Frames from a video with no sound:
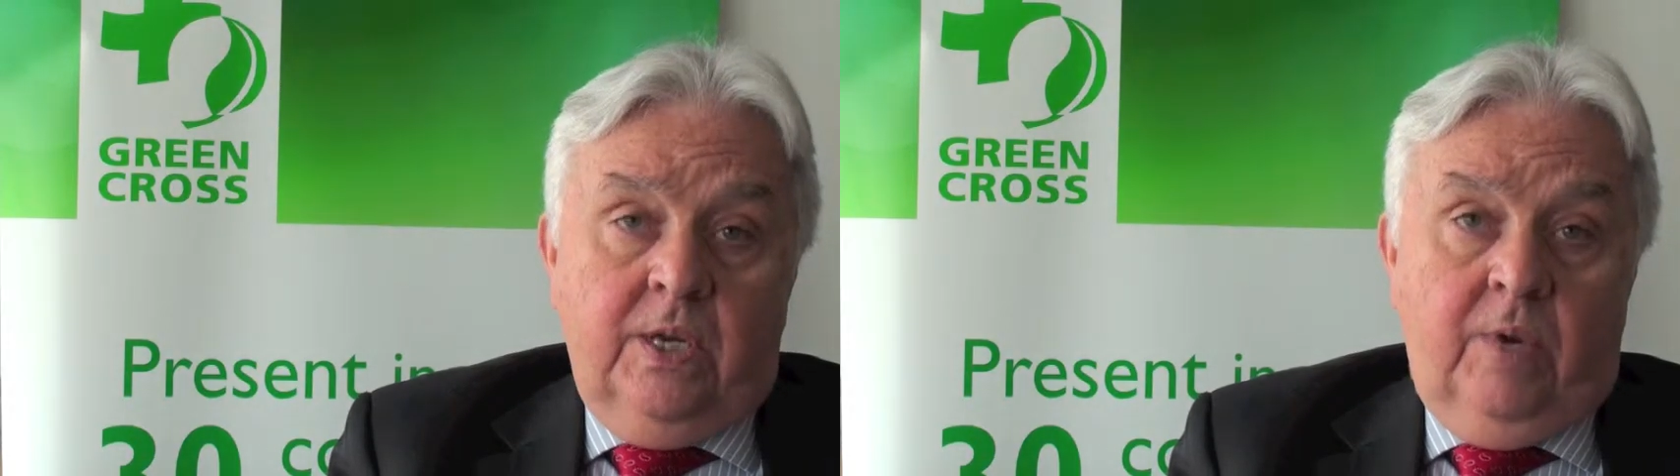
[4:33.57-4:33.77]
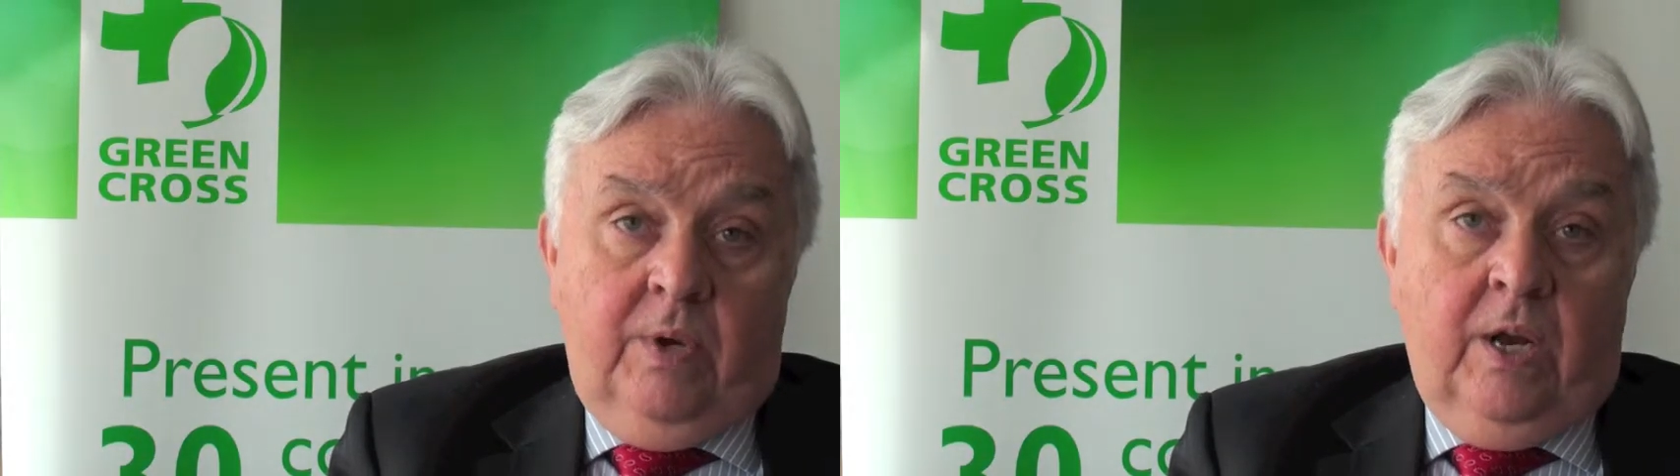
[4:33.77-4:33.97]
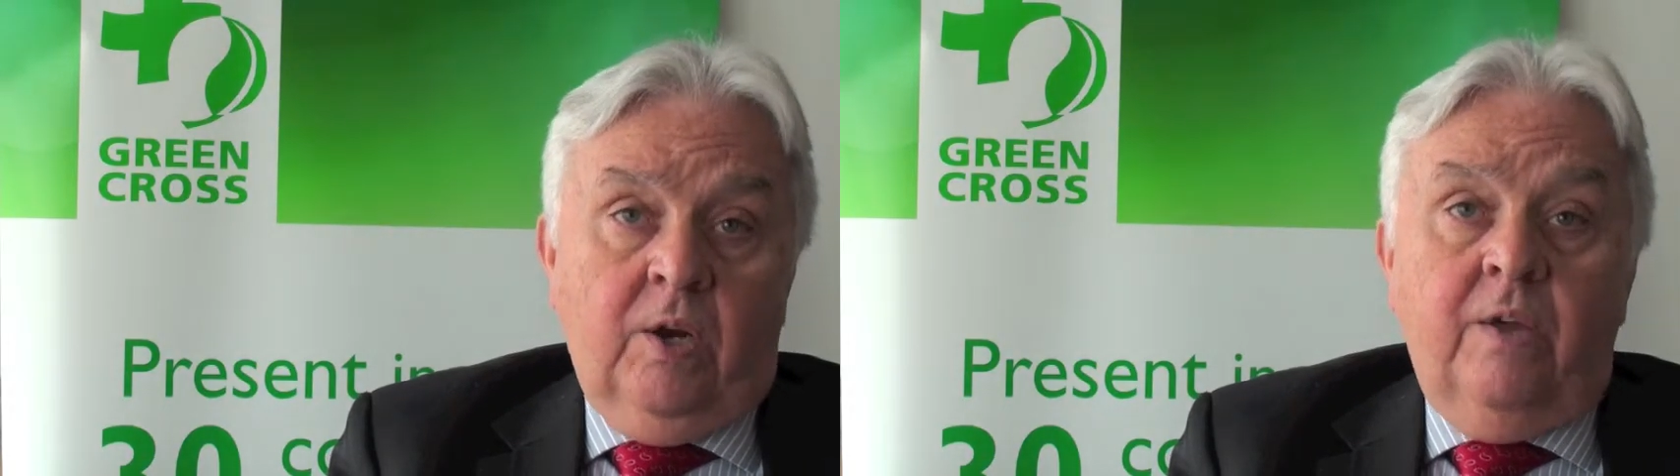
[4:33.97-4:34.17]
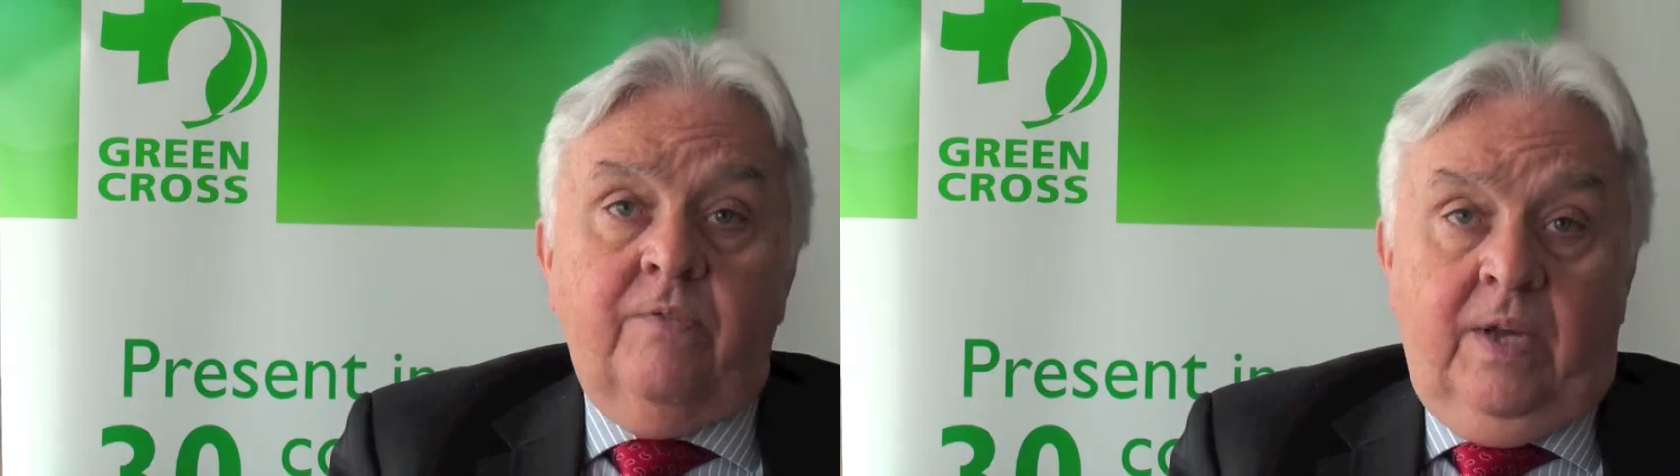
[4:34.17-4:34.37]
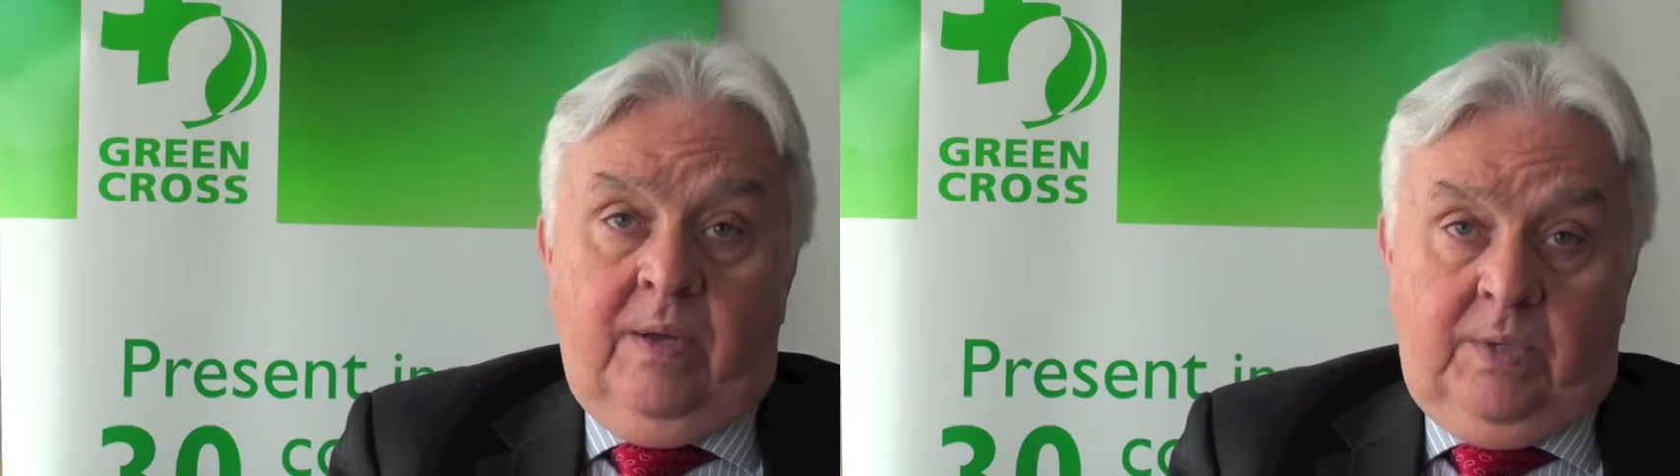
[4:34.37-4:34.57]
in our
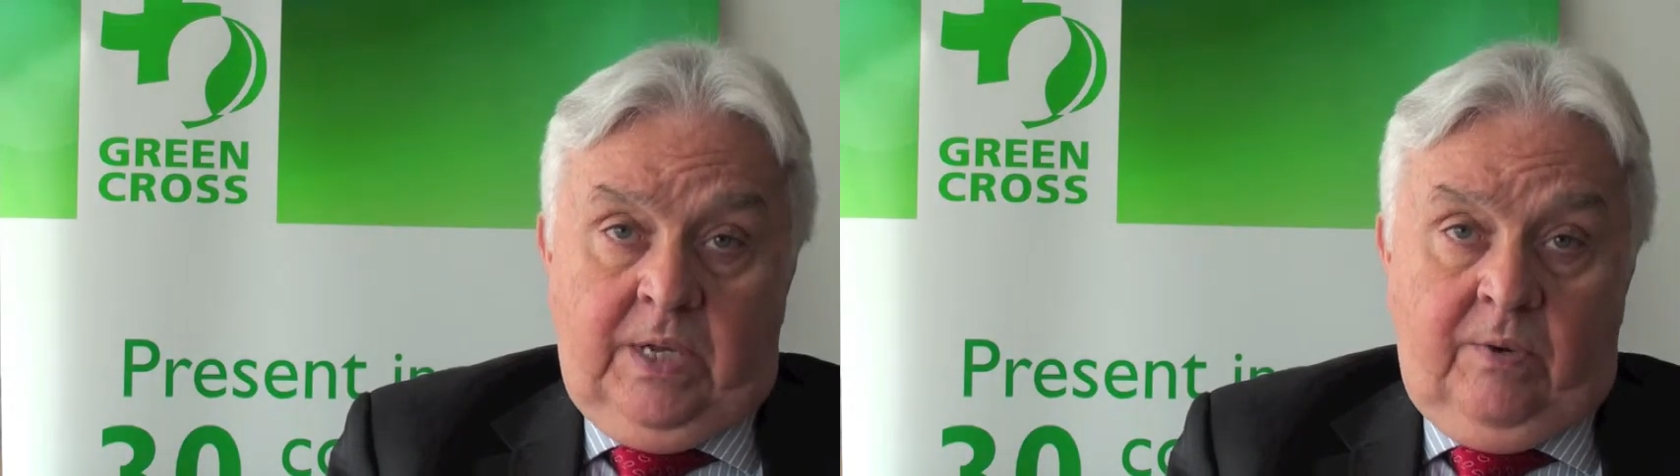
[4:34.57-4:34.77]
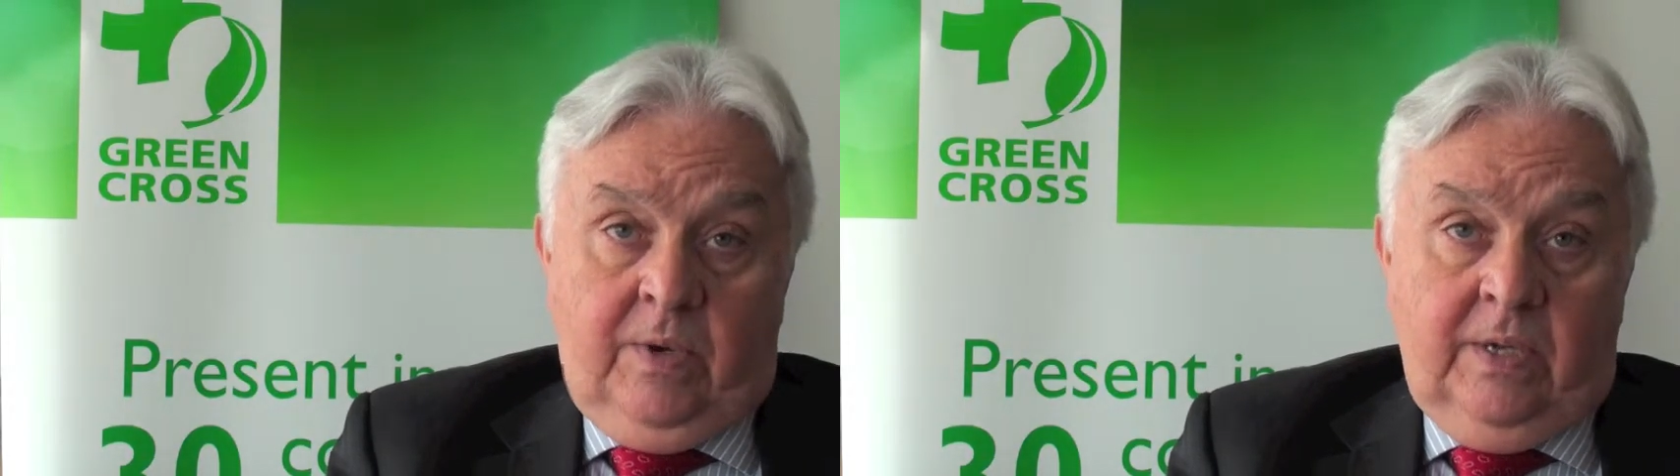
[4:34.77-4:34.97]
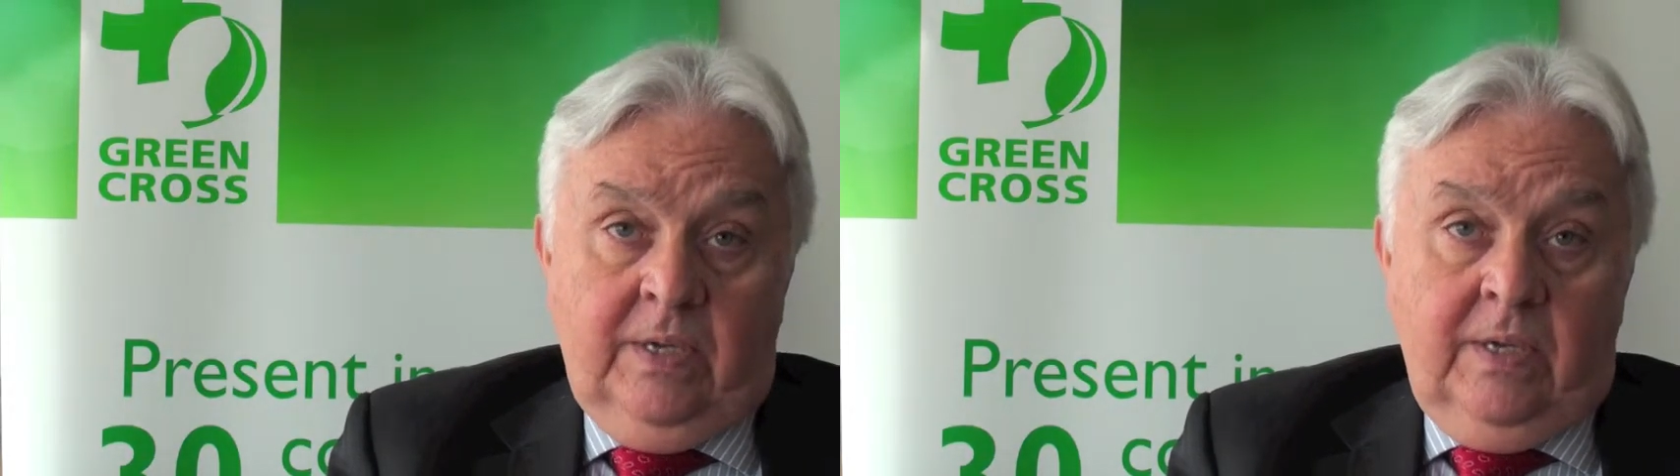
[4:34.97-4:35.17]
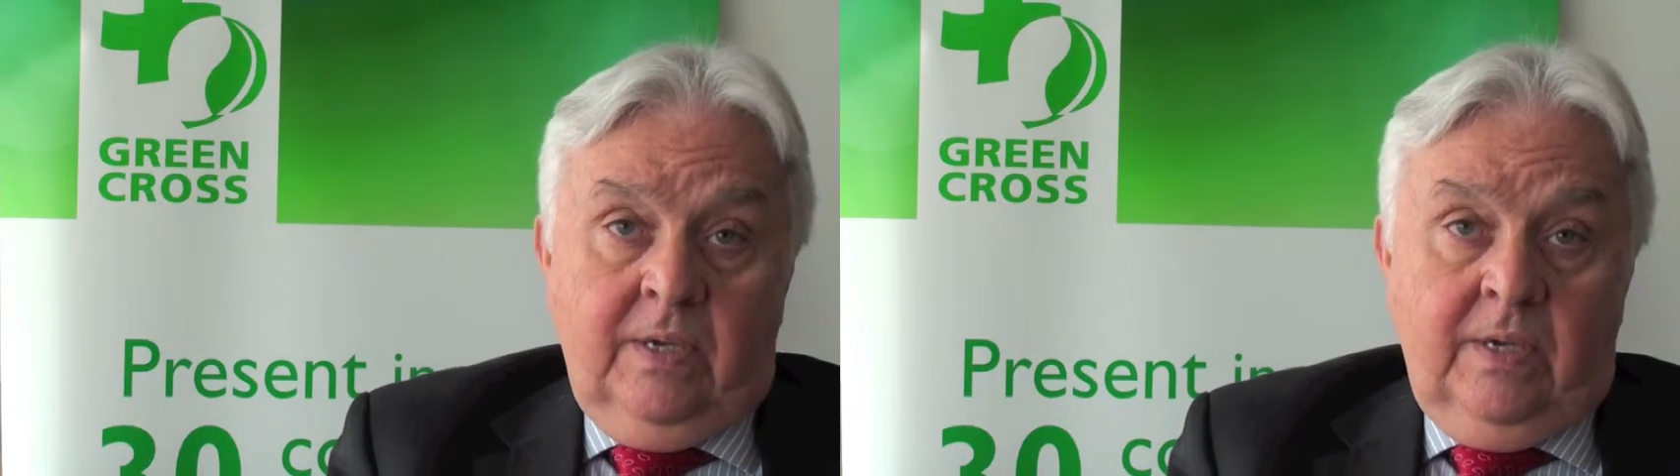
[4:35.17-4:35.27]
lifetimes anyway,